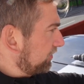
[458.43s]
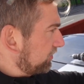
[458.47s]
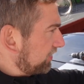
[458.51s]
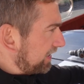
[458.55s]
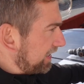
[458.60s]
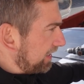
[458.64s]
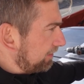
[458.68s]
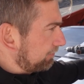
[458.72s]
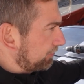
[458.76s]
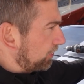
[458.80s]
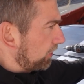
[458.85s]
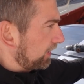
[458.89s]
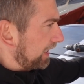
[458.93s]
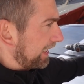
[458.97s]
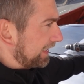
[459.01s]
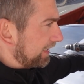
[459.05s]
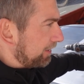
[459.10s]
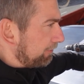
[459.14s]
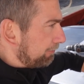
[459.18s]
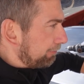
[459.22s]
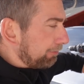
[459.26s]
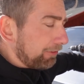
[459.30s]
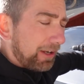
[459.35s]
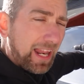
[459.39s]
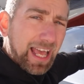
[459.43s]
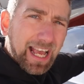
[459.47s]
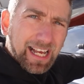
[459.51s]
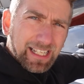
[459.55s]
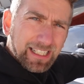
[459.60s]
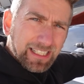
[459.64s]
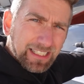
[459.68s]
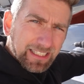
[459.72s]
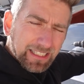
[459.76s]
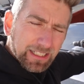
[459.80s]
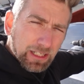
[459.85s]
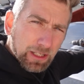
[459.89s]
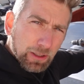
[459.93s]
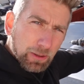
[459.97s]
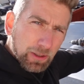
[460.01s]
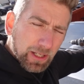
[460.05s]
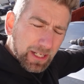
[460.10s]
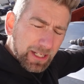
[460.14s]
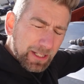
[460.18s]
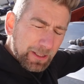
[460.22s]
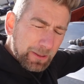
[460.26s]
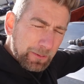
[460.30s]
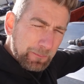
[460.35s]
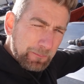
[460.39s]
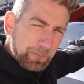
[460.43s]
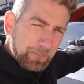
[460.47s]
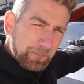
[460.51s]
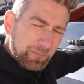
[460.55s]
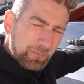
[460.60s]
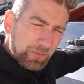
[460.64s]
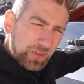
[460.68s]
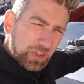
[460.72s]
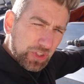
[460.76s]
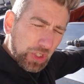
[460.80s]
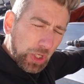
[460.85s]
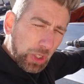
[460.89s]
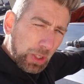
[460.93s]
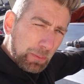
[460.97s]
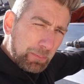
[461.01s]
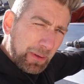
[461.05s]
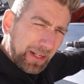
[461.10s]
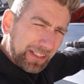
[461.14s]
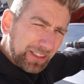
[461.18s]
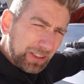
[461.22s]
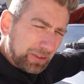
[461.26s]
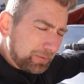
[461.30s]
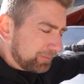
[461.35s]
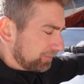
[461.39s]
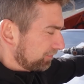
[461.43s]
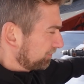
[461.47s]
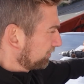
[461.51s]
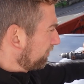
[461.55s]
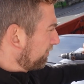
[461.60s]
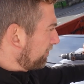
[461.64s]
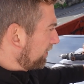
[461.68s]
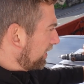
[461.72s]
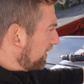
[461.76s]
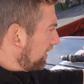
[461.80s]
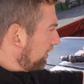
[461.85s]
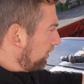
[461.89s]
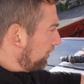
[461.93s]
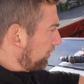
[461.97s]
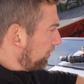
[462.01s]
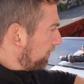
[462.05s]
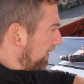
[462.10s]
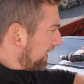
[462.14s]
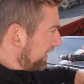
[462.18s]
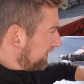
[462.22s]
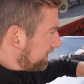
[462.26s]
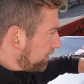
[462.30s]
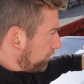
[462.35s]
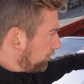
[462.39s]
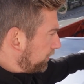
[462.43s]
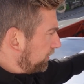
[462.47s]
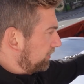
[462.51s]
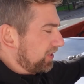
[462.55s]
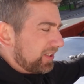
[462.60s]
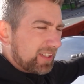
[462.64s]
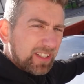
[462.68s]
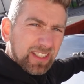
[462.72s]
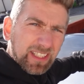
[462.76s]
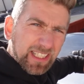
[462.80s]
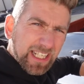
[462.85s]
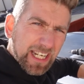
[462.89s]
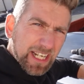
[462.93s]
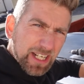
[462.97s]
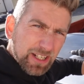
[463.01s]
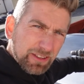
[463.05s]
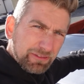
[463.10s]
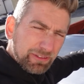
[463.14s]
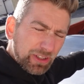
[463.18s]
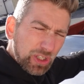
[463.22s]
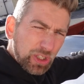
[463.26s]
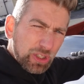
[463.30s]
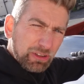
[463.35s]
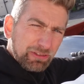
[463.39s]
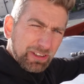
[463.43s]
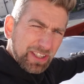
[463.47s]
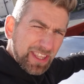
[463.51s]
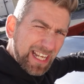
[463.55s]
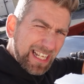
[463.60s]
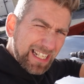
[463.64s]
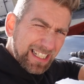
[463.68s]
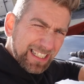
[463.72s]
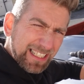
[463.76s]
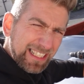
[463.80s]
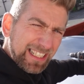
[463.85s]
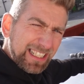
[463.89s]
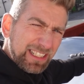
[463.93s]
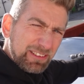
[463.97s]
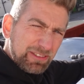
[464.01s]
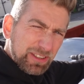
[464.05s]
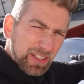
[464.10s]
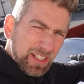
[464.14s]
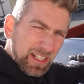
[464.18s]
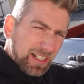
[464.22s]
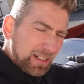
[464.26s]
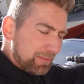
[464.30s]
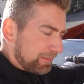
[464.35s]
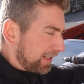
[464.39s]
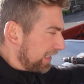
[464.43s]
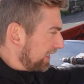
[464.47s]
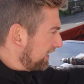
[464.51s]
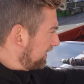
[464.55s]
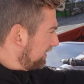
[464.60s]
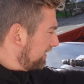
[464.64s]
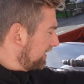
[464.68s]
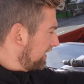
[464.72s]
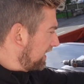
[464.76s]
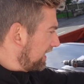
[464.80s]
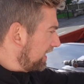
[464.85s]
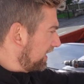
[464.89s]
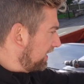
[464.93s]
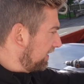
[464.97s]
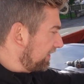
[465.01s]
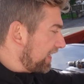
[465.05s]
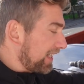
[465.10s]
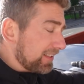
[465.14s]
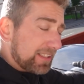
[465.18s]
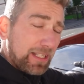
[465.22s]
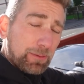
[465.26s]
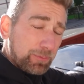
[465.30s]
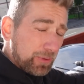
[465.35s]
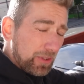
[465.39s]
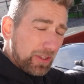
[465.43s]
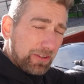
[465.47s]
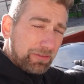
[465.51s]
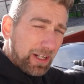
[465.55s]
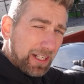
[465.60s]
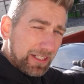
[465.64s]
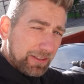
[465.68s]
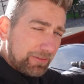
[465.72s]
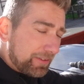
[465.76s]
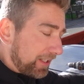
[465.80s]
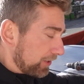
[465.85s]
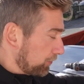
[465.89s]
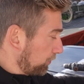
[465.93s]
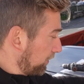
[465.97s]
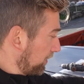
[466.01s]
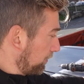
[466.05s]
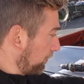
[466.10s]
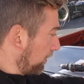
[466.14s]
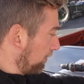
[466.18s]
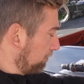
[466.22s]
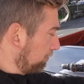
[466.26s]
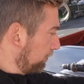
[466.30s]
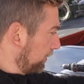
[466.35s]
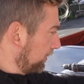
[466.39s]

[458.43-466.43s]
So then I've got like a flat um, solar panel. Otherwise, it would curve over that. If you know what I mean, and uh, that's absolutely fine if that's what you want.